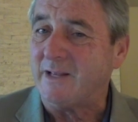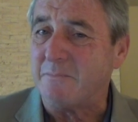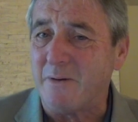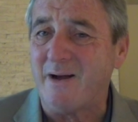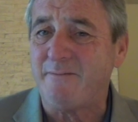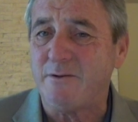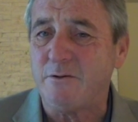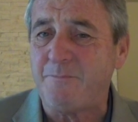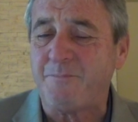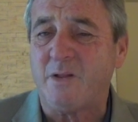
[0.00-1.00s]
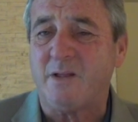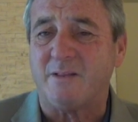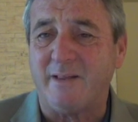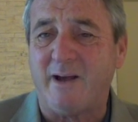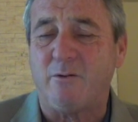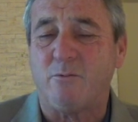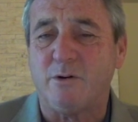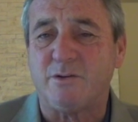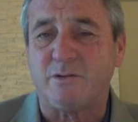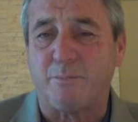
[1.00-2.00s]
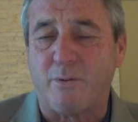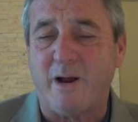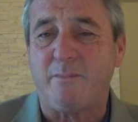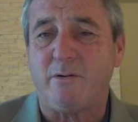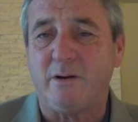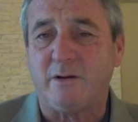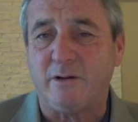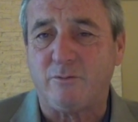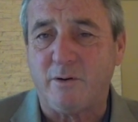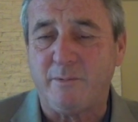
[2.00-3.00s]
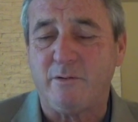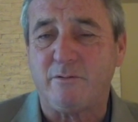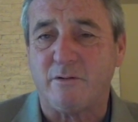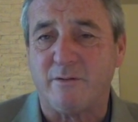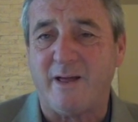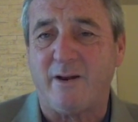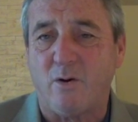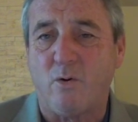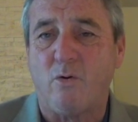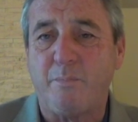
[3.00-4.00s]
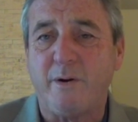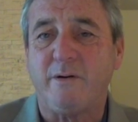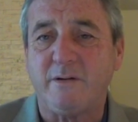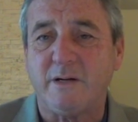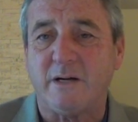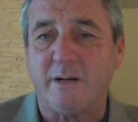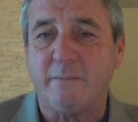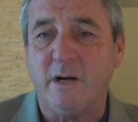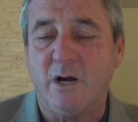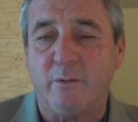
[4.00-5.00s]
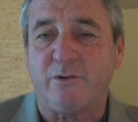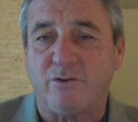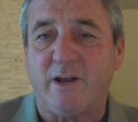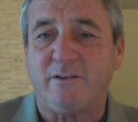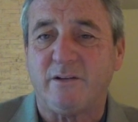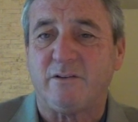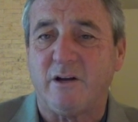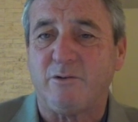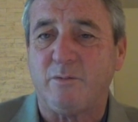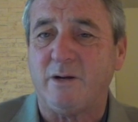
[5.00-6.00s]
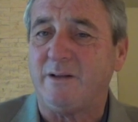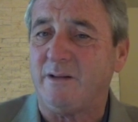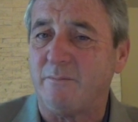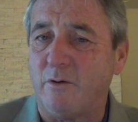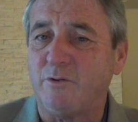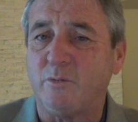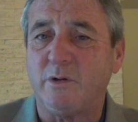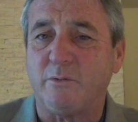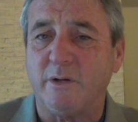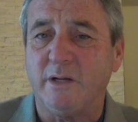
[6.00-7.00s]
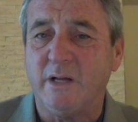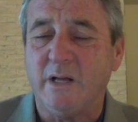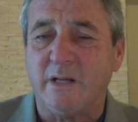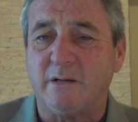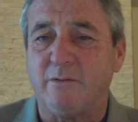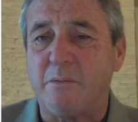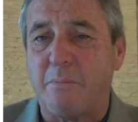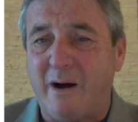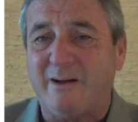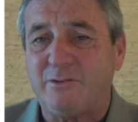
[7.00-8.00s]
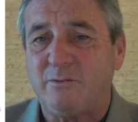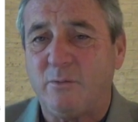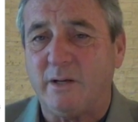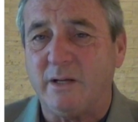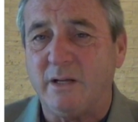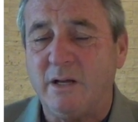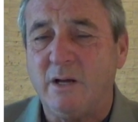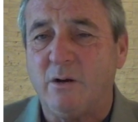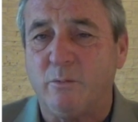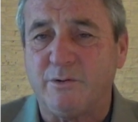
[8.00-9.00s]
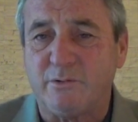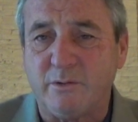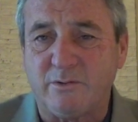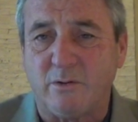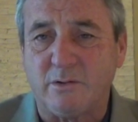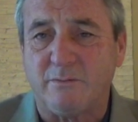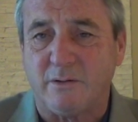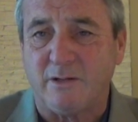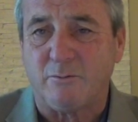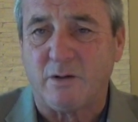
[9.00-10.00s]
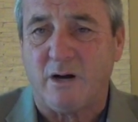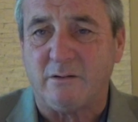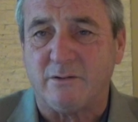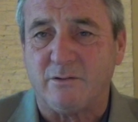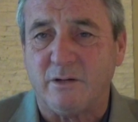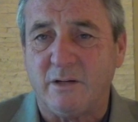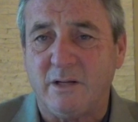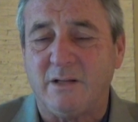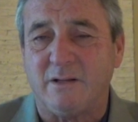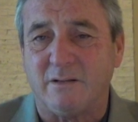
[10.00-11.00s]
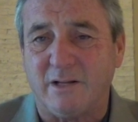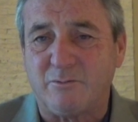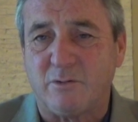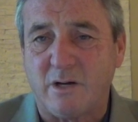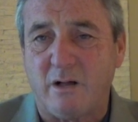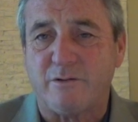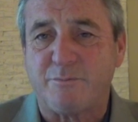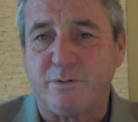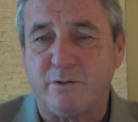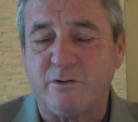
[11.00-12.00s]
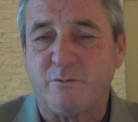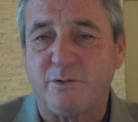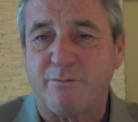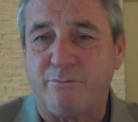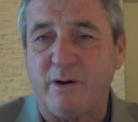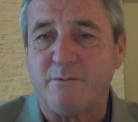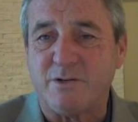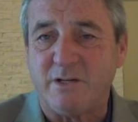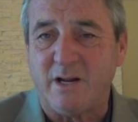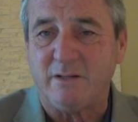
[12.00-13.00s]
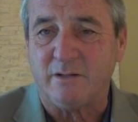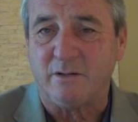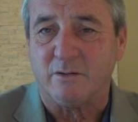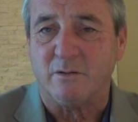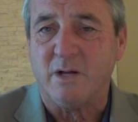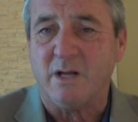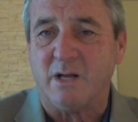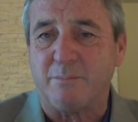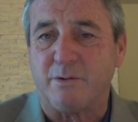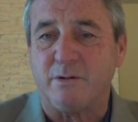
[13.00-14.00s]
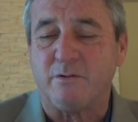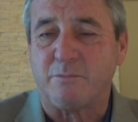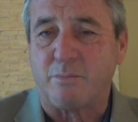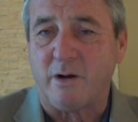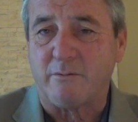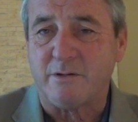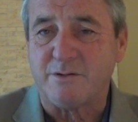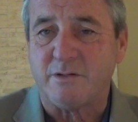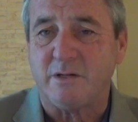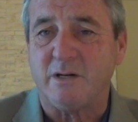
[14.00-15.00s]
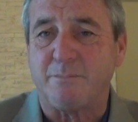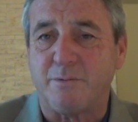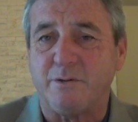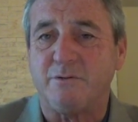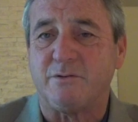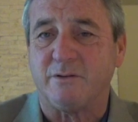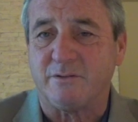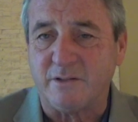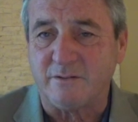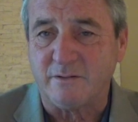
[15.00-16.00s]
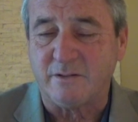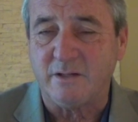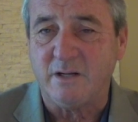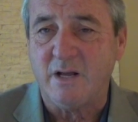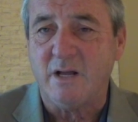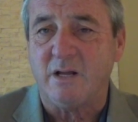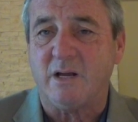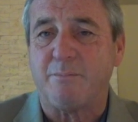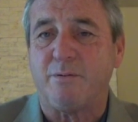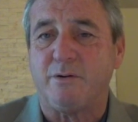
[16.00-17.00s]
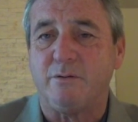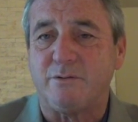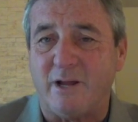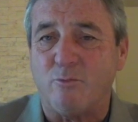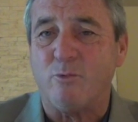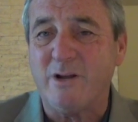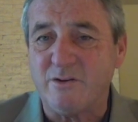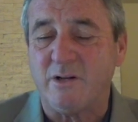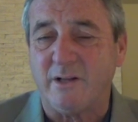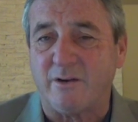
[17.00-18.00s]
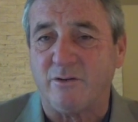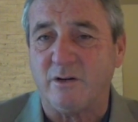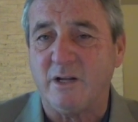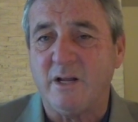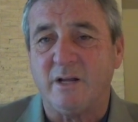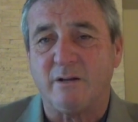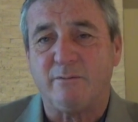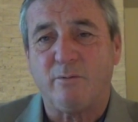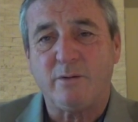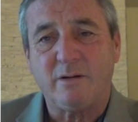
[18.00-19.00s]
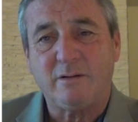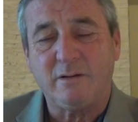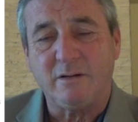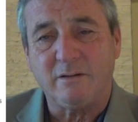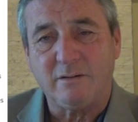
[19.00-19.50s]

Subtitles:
In my view, that was the primary contributor to that whole period of time, which changed this country, I think most will agree, in a very positive way, was the result of the Electoral College. The Electoral College produced what the framers intended to. It produced progress, it produced consistency, it produced a reasoned election, it avoided the